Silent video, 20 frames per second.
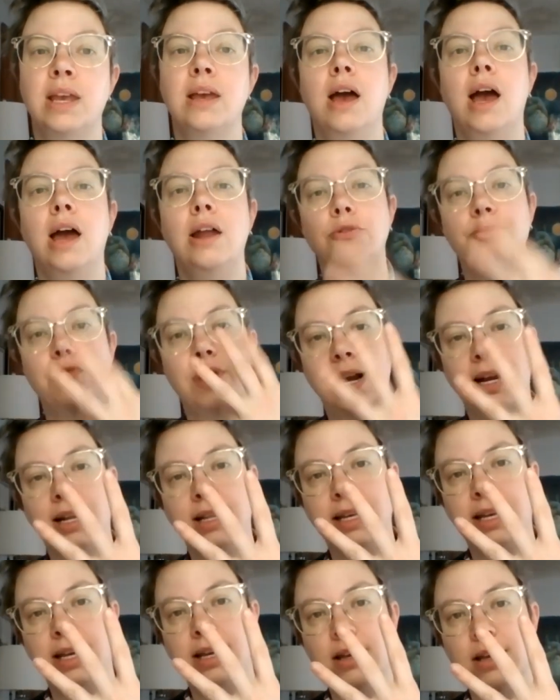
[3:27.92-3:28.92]
And
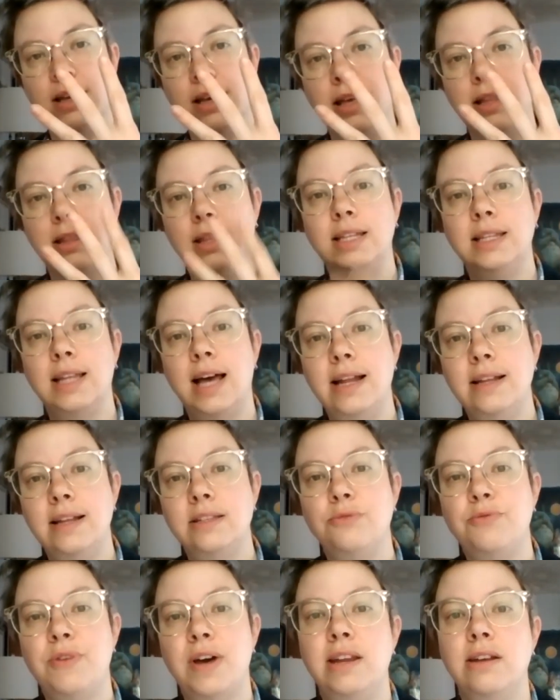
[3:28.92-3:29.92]
finally, the Alliance
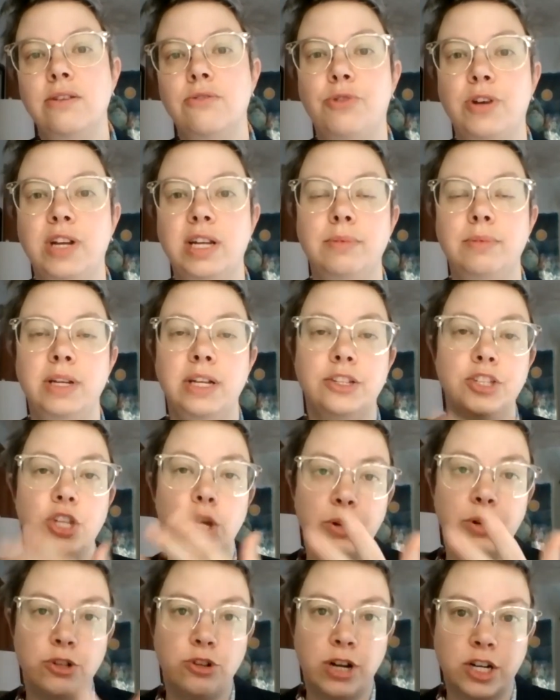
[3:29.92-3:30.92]
Defending Freedom needs no
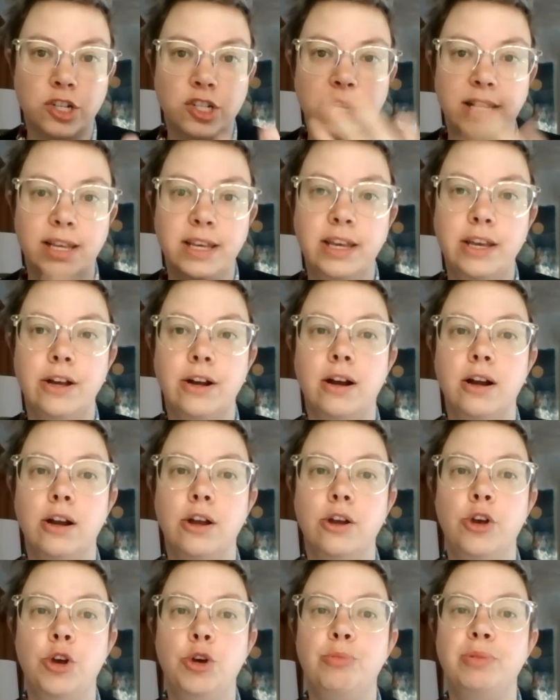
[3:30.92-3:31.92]
introduction here,
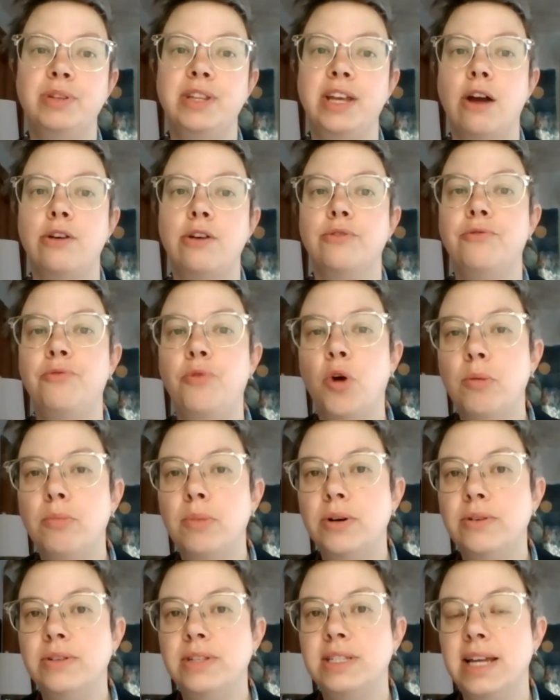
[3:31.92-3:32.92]
but they are the
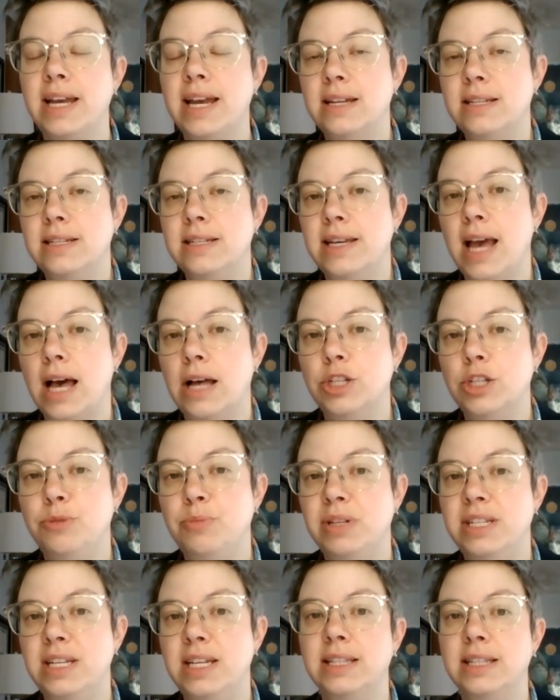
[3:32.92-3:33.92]
foremost
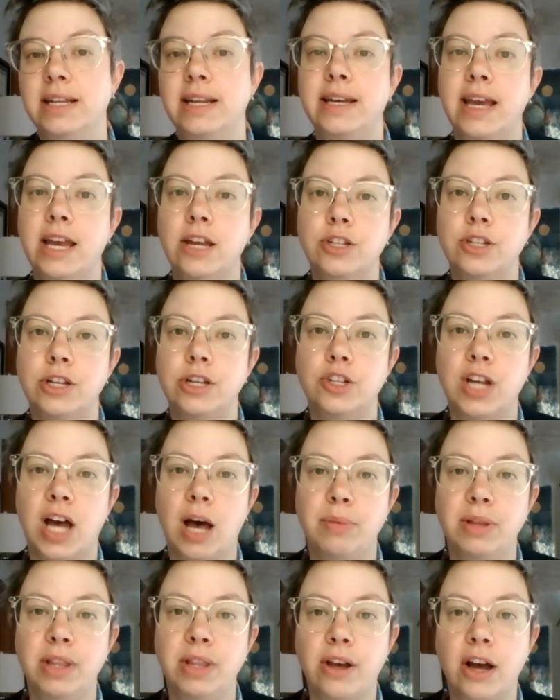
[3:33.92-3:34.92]
anti-LGBT litigation
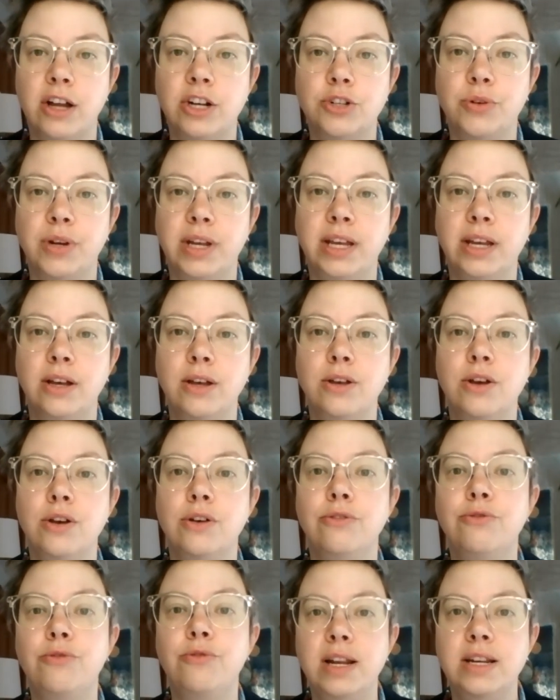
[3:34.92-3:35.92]
shop in the country,
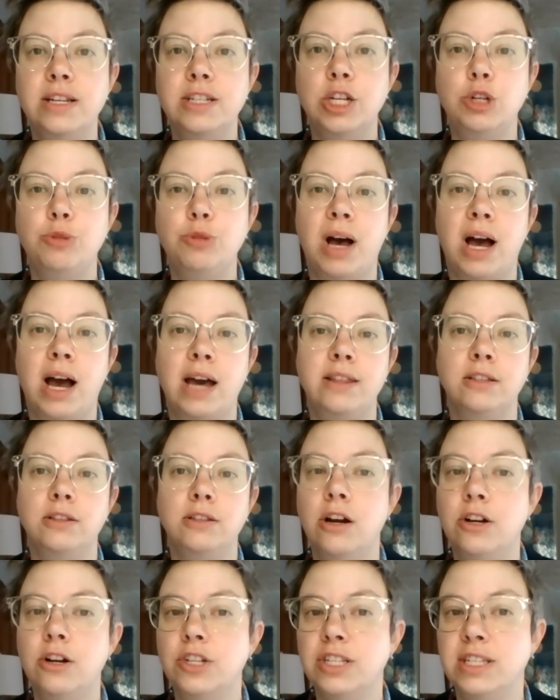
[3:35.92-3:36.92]
funded by the
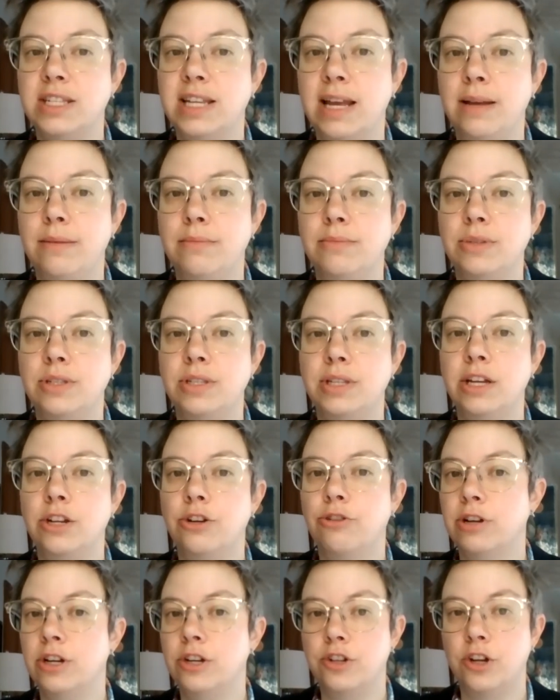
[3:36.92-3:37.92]
largest names in
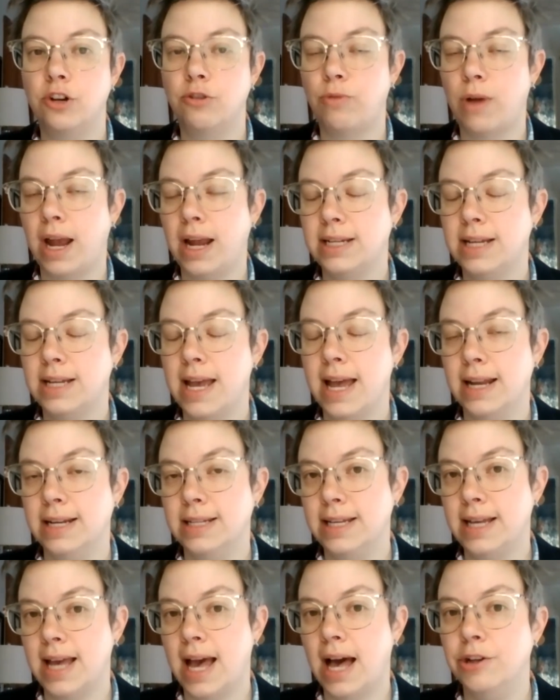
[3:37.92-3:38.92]
Christian right
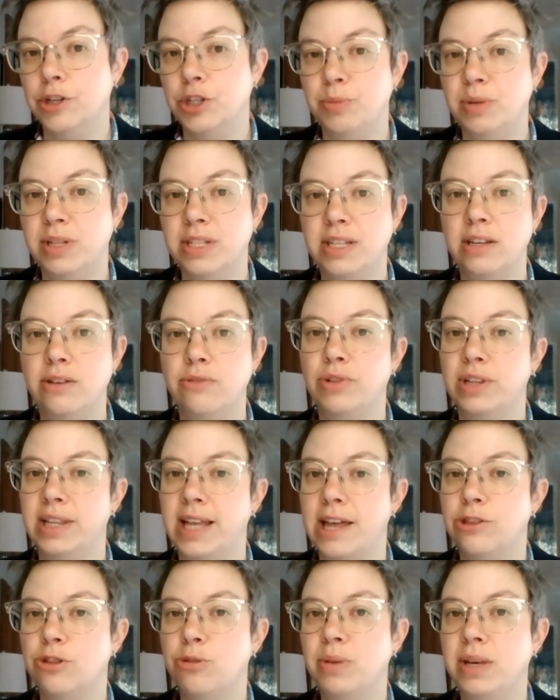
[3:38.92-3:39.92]
anti-LGBT
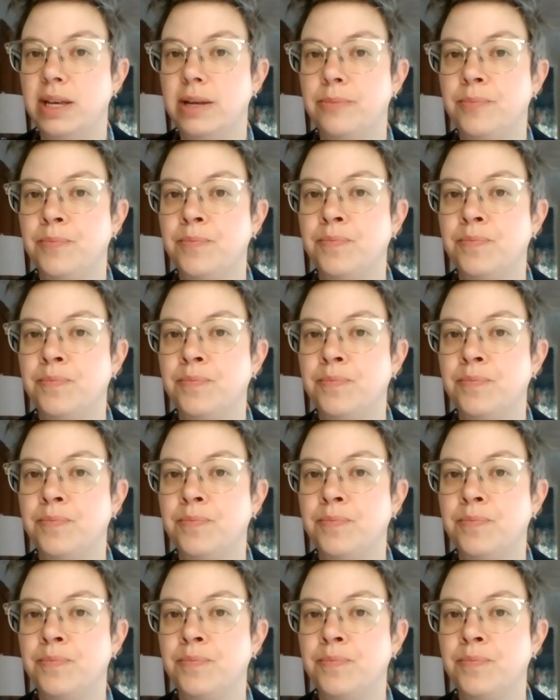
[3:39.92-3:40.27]
philanthropy.